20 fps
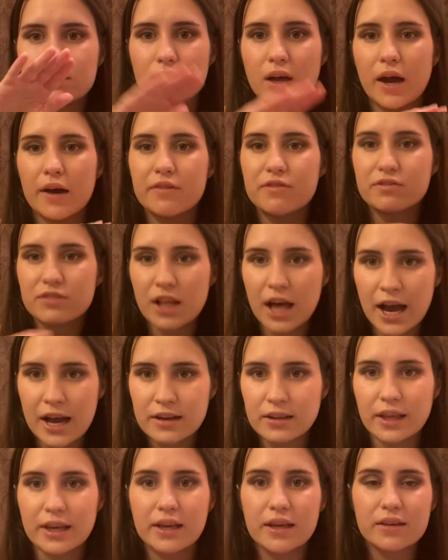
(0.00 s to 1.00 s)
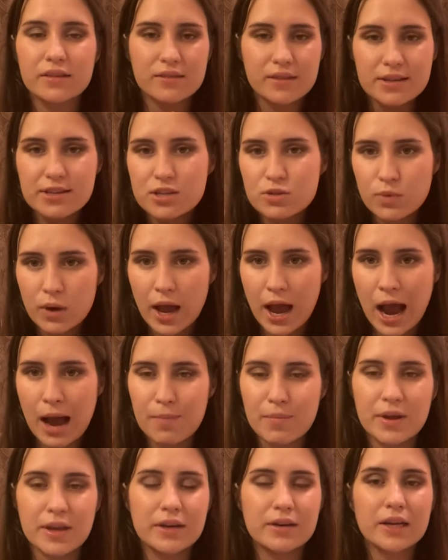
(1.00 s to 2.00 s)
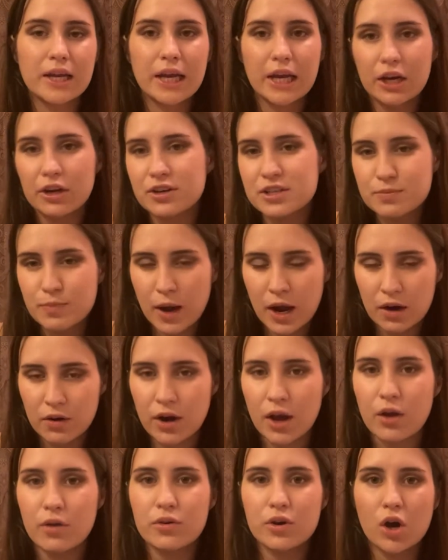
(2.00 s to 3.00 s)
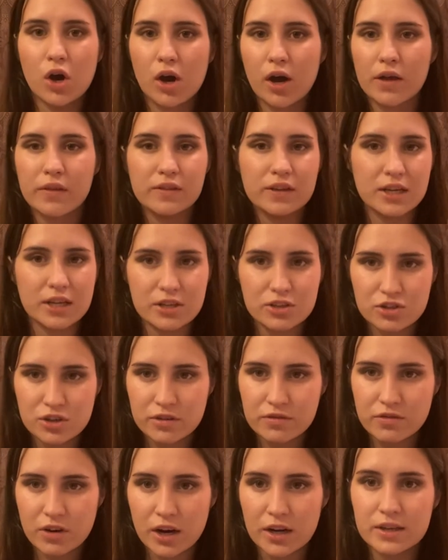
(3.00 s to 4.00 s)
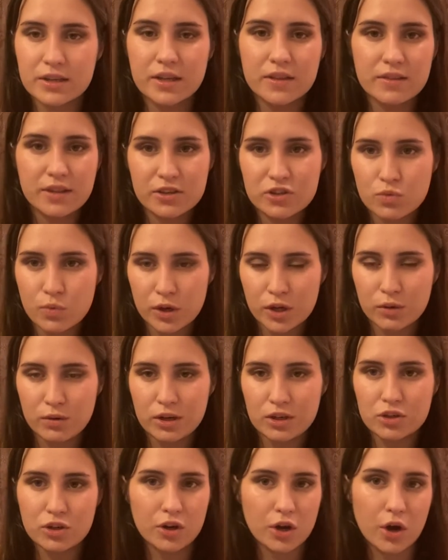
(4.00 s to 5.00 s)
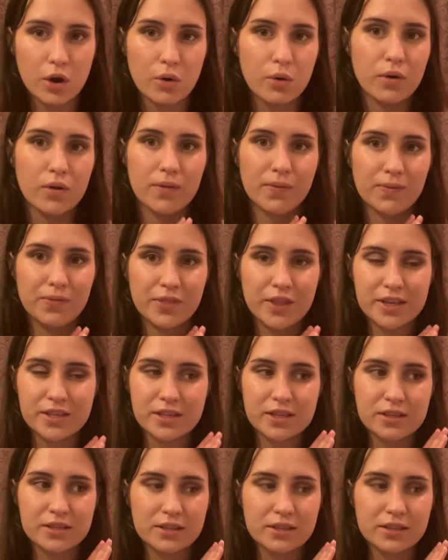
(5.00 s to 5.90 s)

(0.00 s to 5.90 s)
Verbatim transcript: a flat, like this is what happened, here's background on the Eastern Front, this is what you need to know, this is